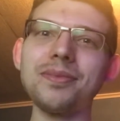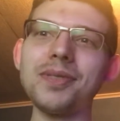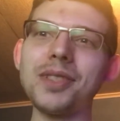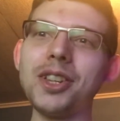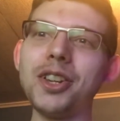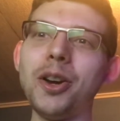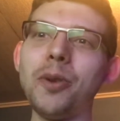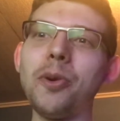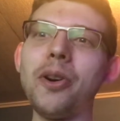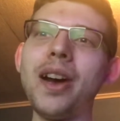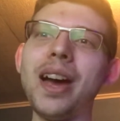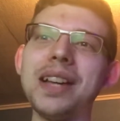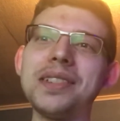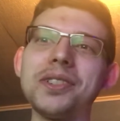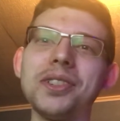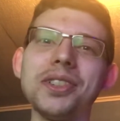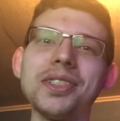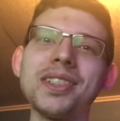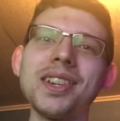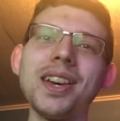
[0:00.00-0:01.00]
were
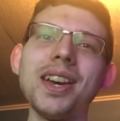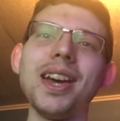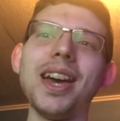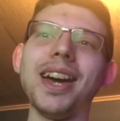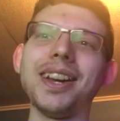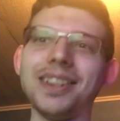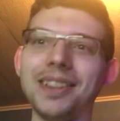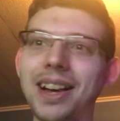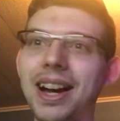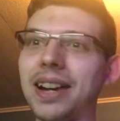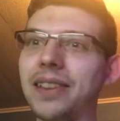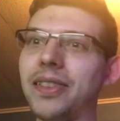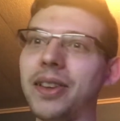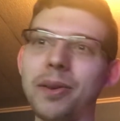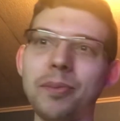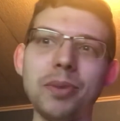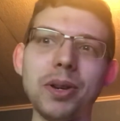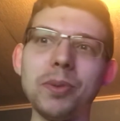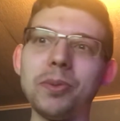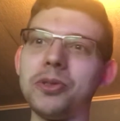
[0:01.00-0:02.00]
assholes, and a lot of
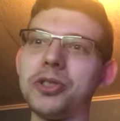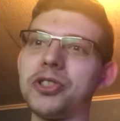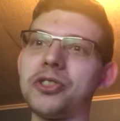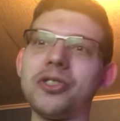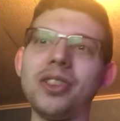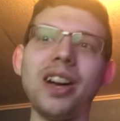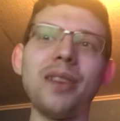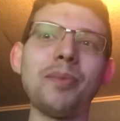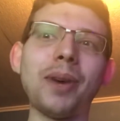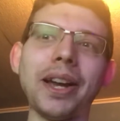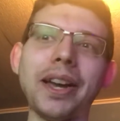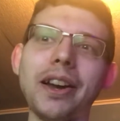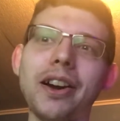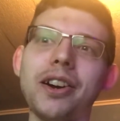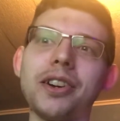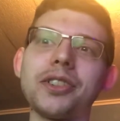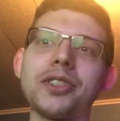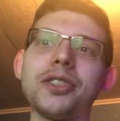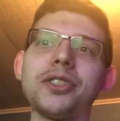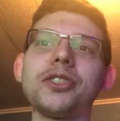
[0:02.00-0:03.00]
them people just loved my
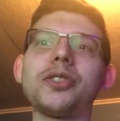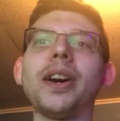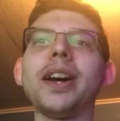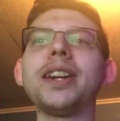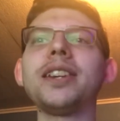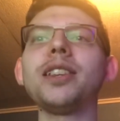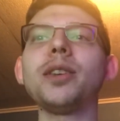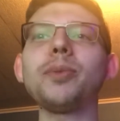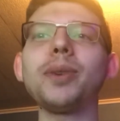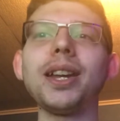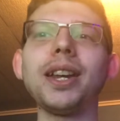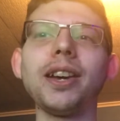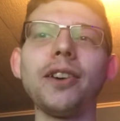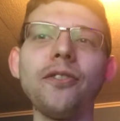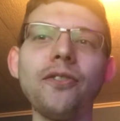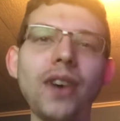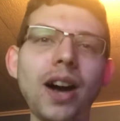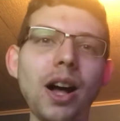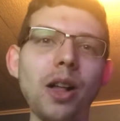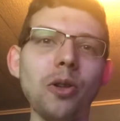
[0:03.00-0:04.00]
character. So I ended up getting a
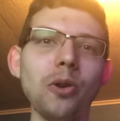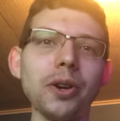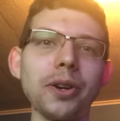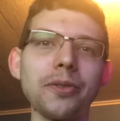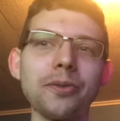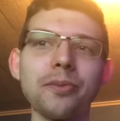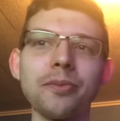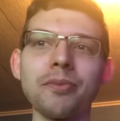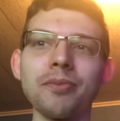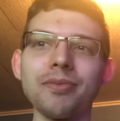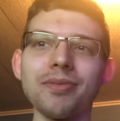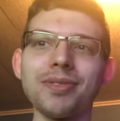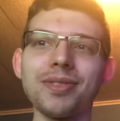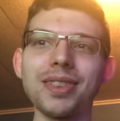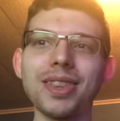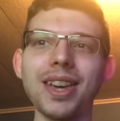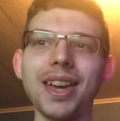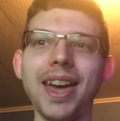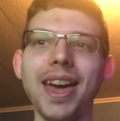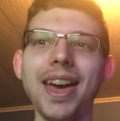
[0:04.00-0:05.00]
following,
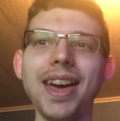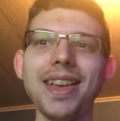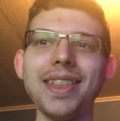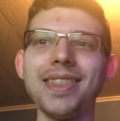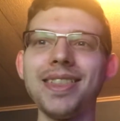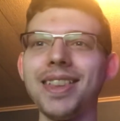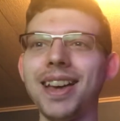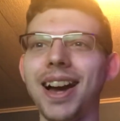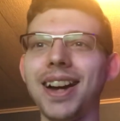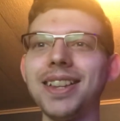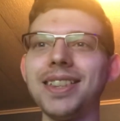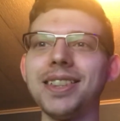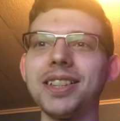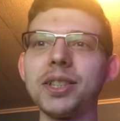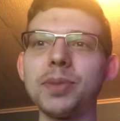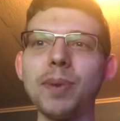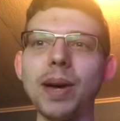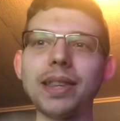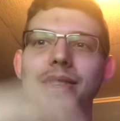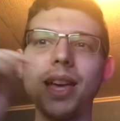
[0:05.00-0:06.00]
And I didn't
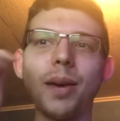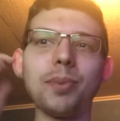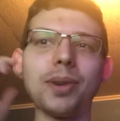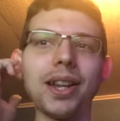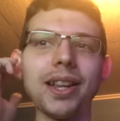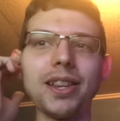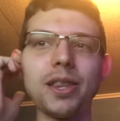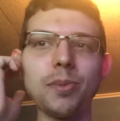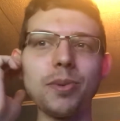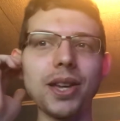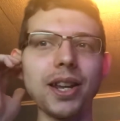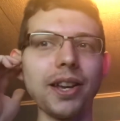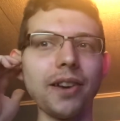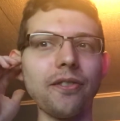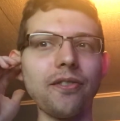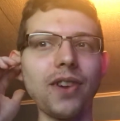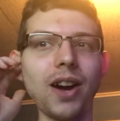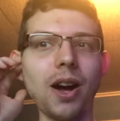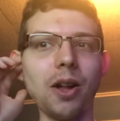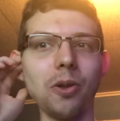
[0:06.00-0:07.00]
expect that, but I ended up getting a
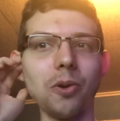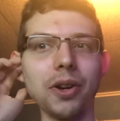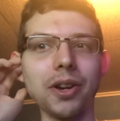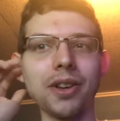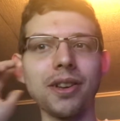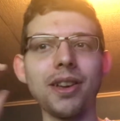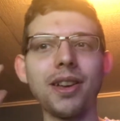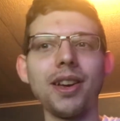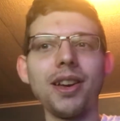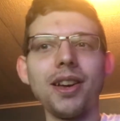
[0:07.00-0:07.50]
following.